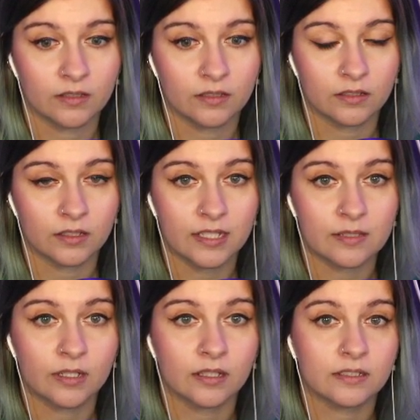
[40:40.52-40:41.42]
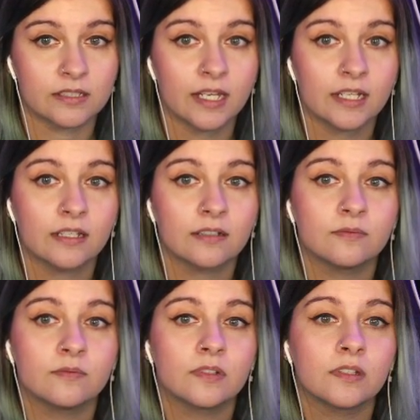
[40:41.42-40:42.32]
That's what it looks like.
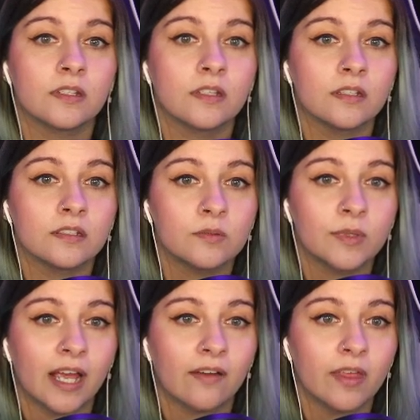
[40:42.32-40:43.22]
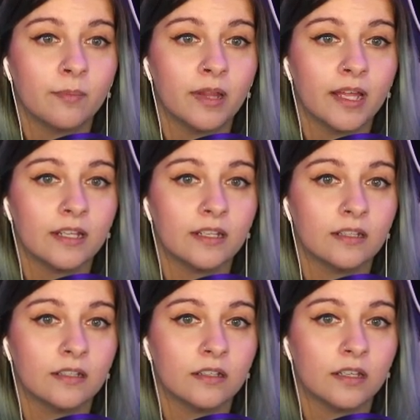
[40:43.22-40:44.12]
Do we have that plant?
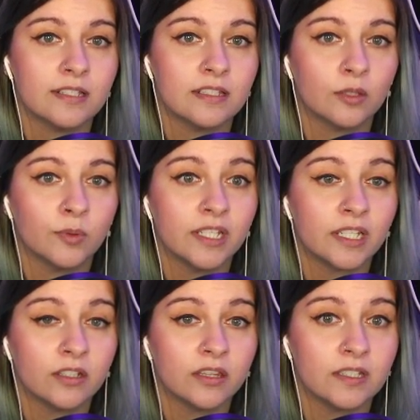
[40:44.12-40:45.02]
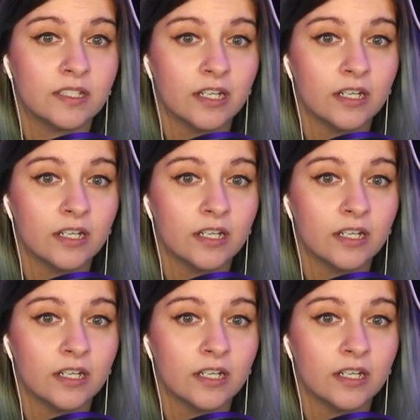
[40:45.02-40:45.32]
Is it the one that killed the deer?